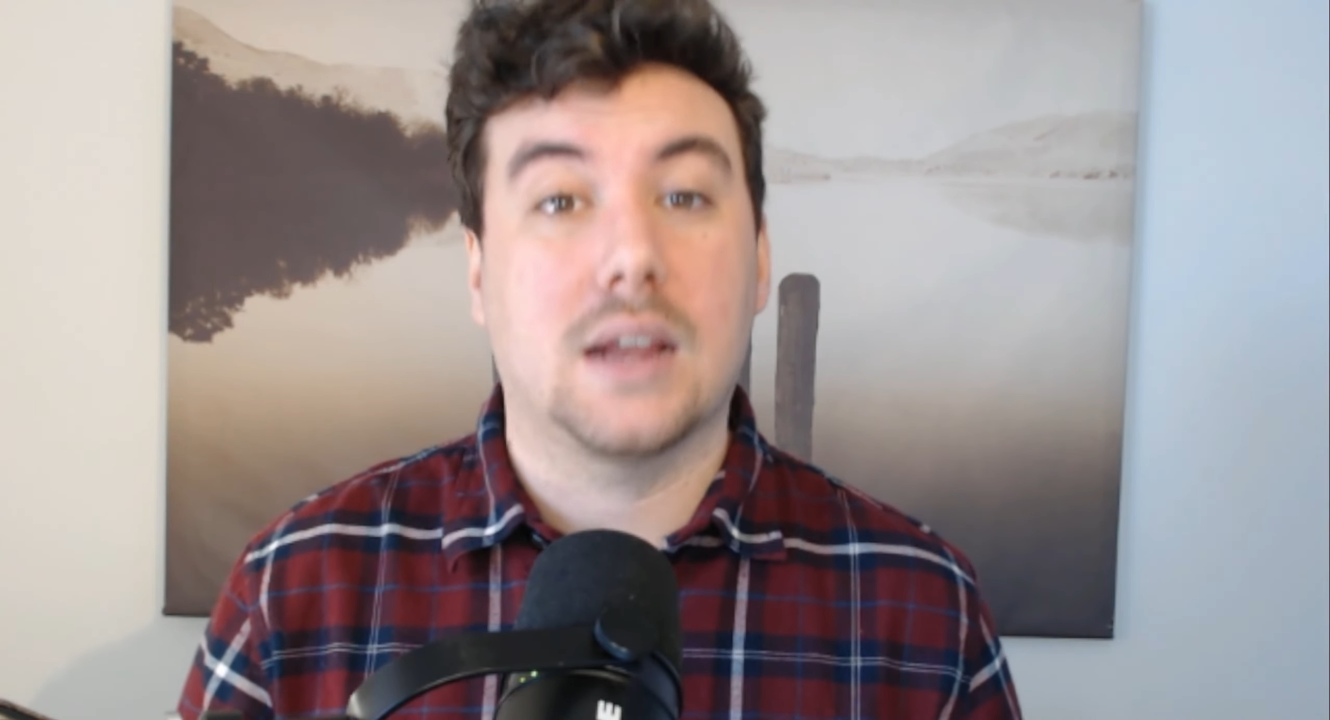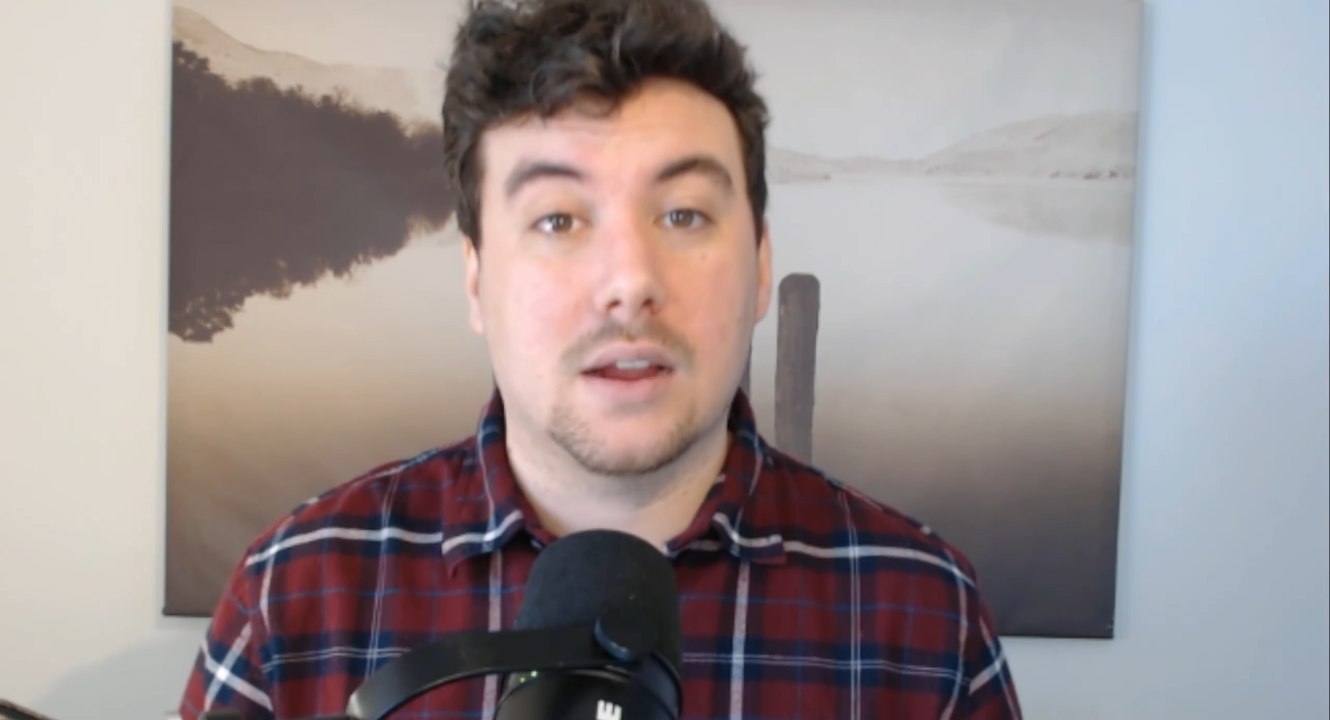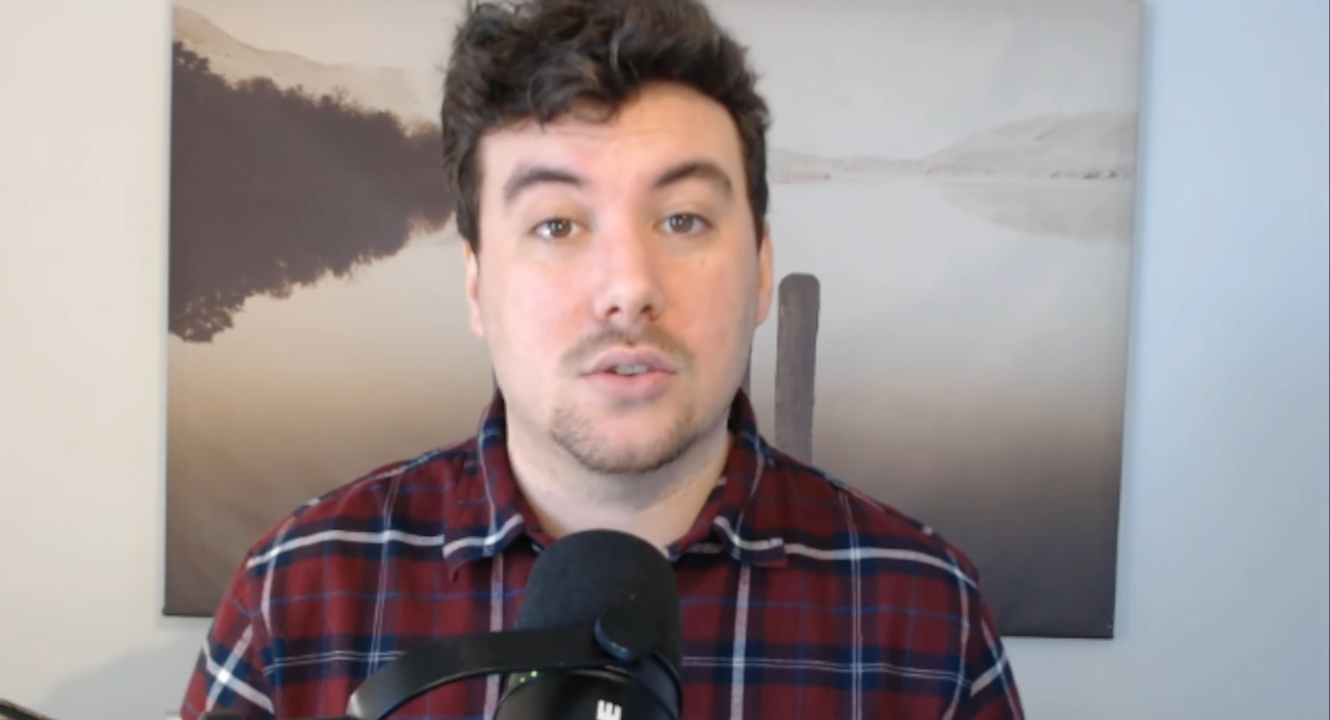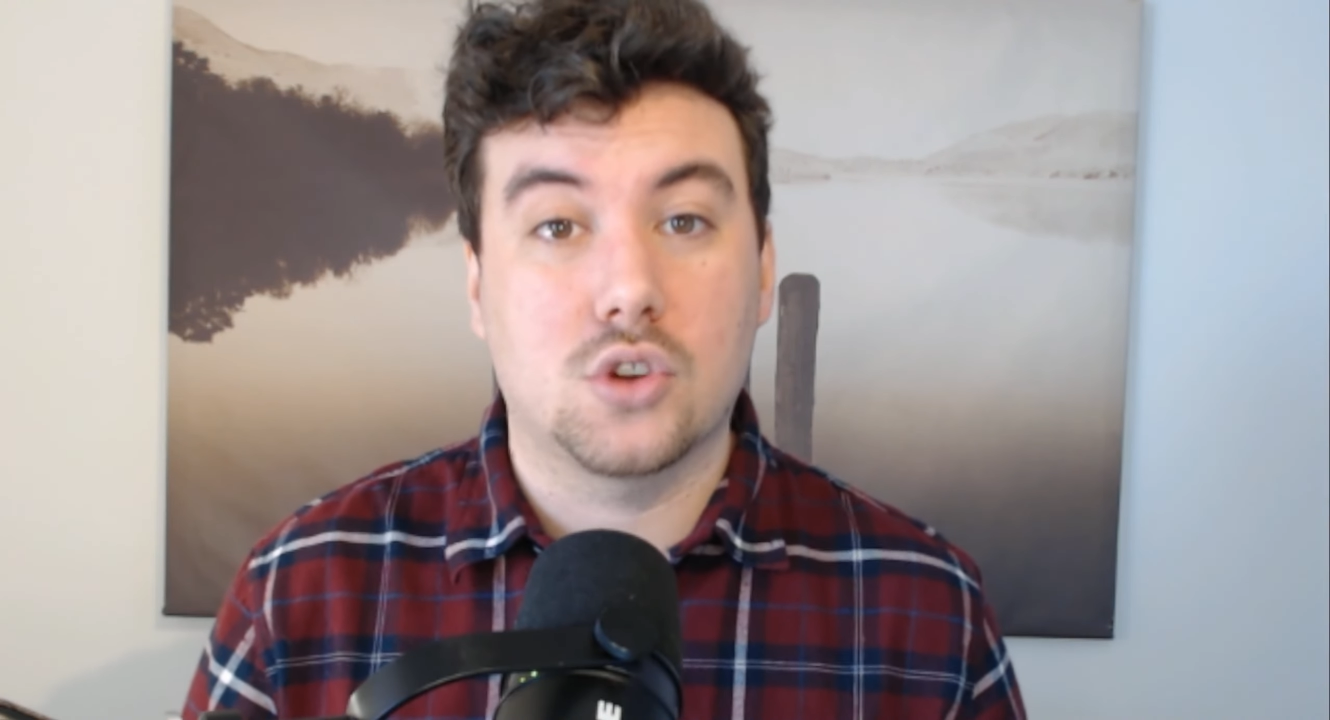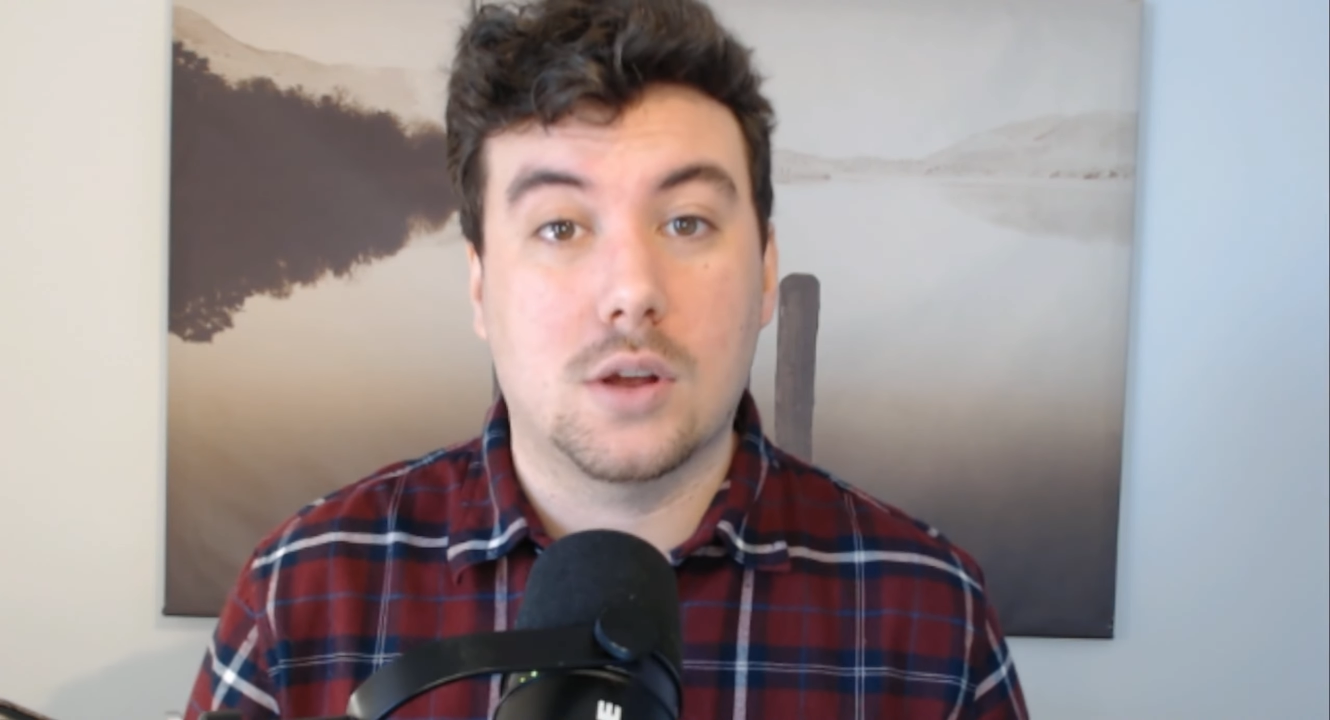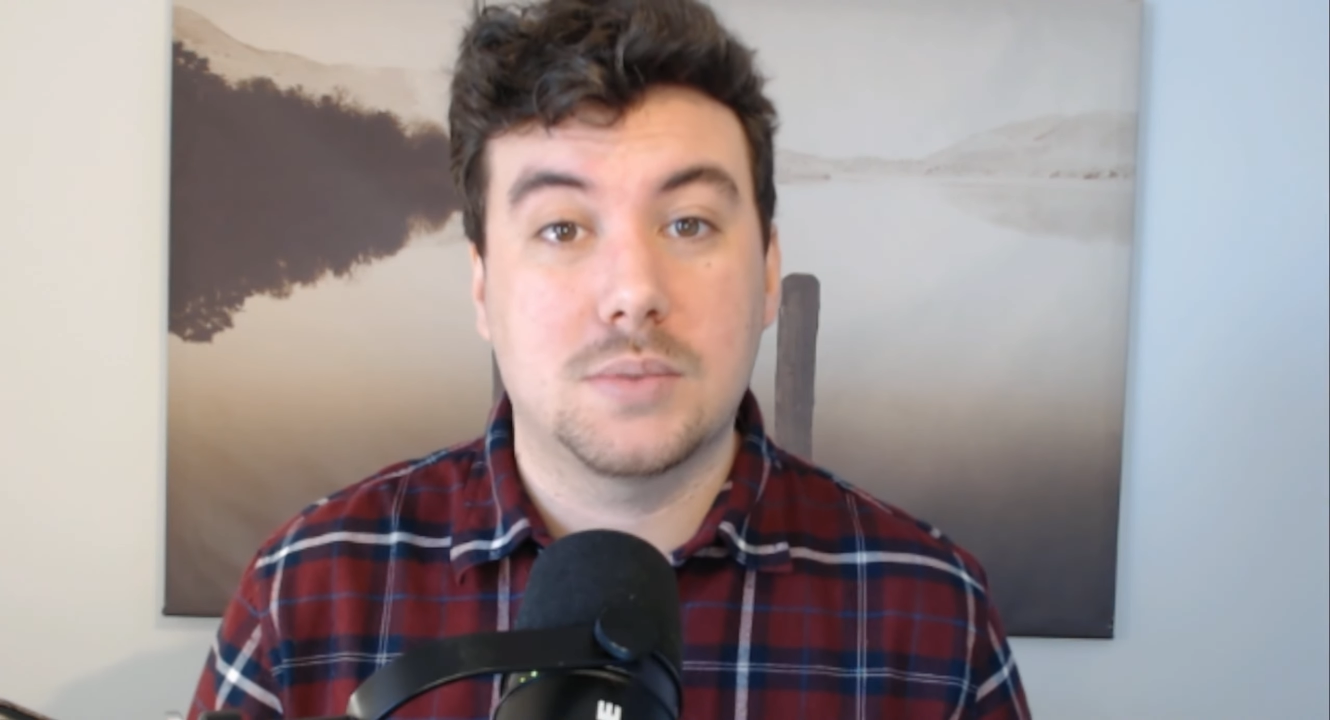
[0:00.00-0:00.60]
airdrops